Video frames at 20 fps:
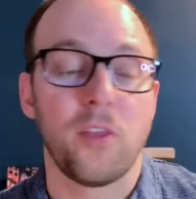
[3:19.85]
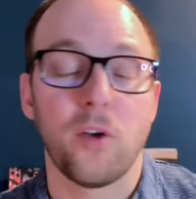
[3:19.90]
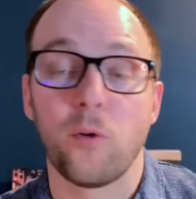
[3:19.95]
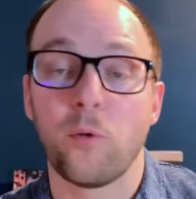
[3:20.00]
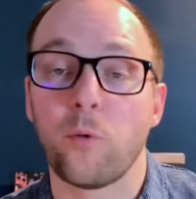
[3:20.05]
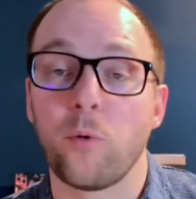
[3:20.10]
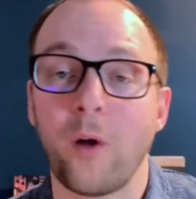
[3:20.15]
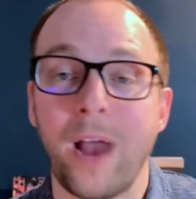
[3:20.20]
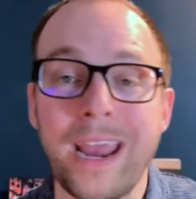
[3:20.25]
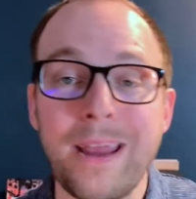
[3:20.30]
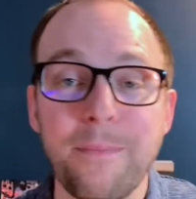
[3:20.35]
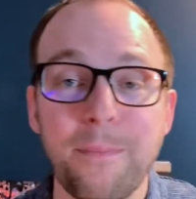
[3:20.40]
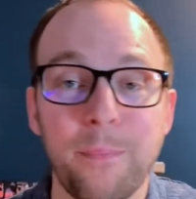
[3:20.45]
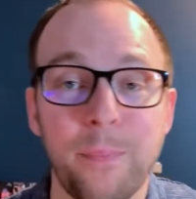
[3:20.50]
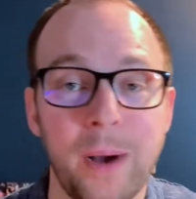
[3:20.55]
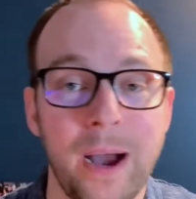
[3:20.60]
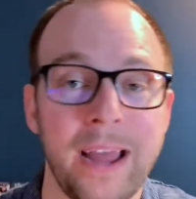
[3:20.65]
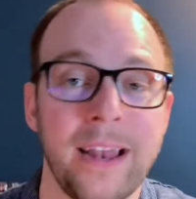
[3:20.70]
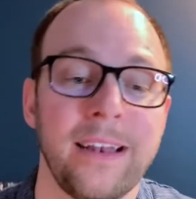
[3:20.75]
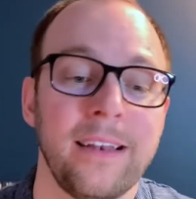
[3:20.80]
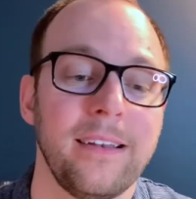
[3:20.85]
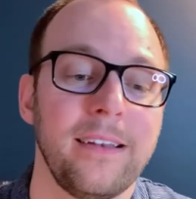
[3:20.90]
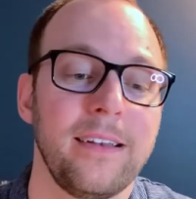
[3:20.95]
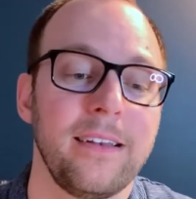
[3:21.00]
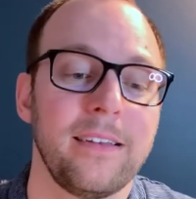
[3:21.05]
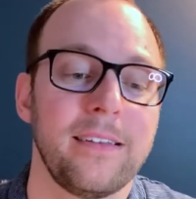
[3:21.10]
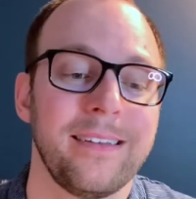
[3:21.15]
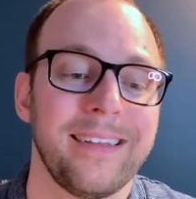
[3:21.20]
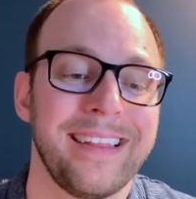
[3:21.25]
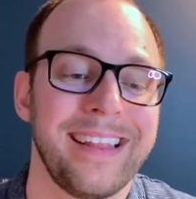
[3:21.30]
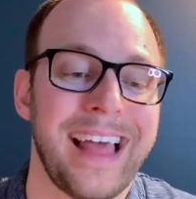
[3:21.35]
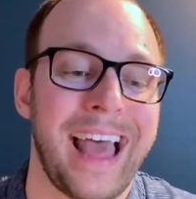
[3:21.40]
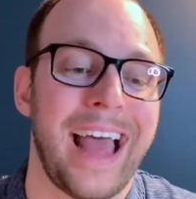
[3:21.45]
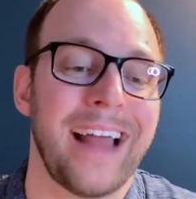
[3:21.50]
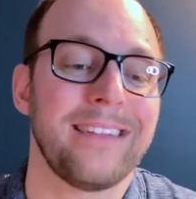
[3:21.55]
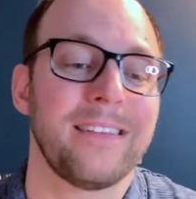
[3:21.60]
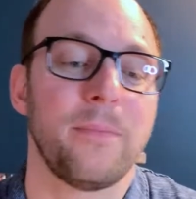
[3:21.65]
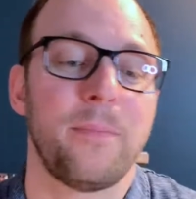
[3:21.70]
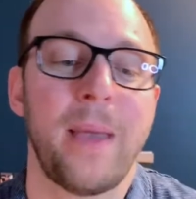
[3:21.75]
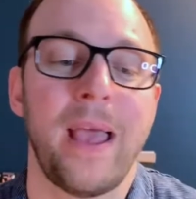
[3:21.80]
The right button to
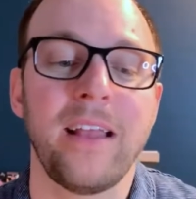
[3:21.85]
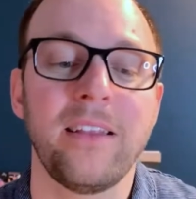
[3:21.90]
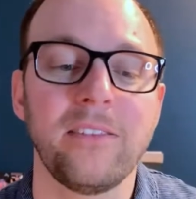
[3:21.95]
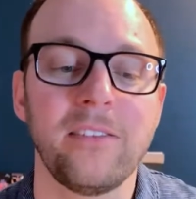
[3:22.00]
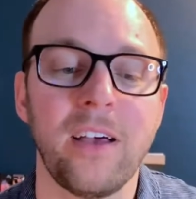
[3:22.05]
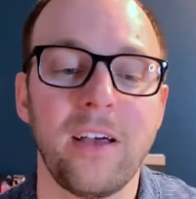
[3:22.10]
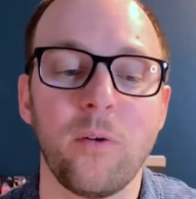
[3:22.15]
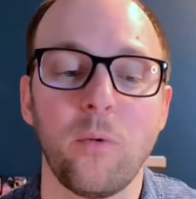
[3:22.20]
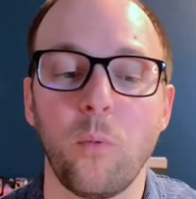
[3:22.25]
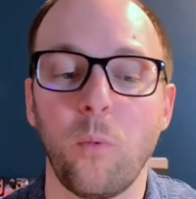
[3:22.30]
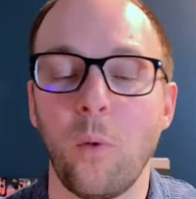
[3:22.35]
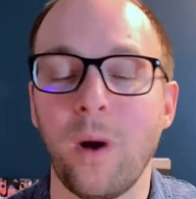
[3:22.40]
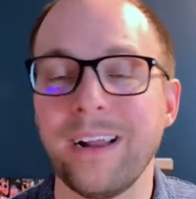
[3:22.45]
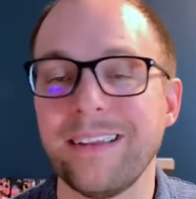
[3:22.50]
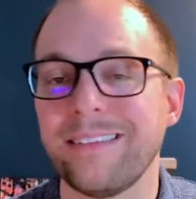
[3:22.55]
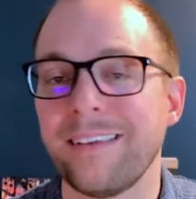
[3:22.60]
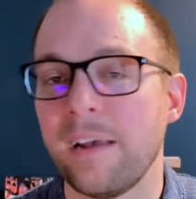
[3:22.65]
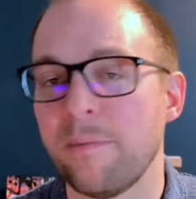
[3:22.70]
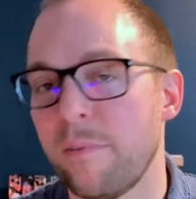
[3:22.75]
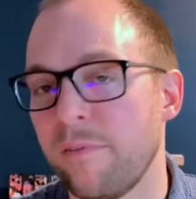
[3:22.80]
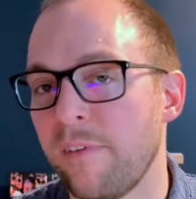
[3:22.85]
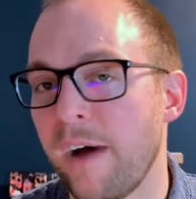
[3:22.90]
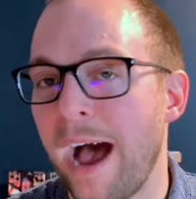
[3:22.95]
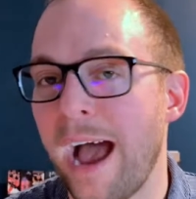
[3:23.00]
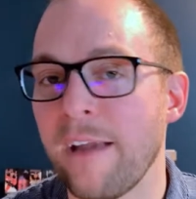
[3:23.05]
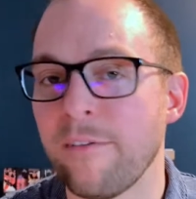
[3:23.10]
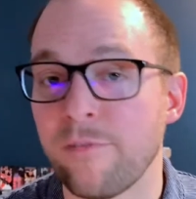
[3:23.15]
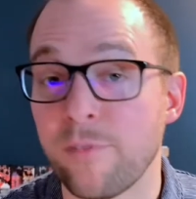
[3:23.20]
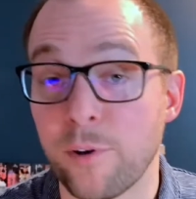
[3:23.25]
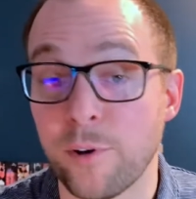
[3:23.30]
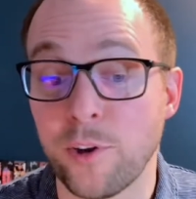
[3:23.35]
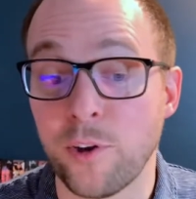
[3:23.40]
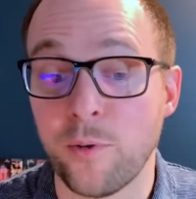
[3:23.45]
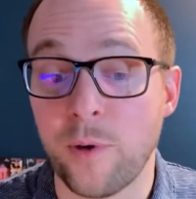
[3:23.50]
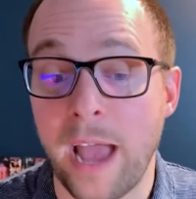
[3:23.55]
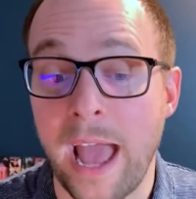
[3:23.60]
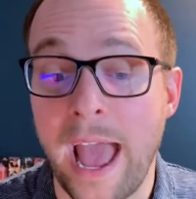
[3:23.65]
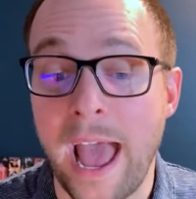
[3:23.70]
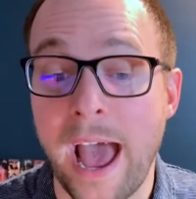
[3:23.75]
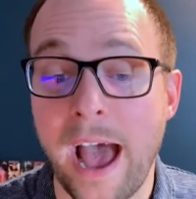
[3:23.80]
that depends on what type of iPhone you
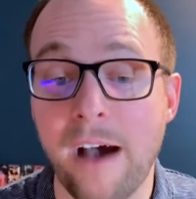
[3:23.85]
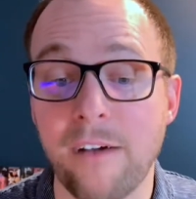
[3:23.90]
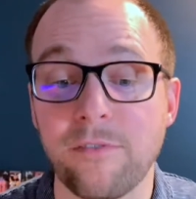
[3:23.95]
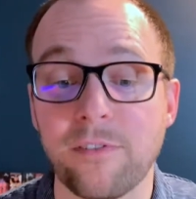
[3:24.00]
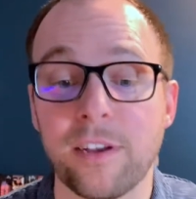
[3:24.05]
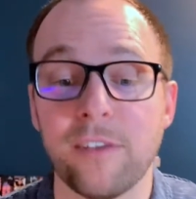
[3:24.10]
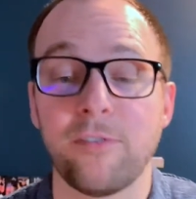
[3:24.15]
have.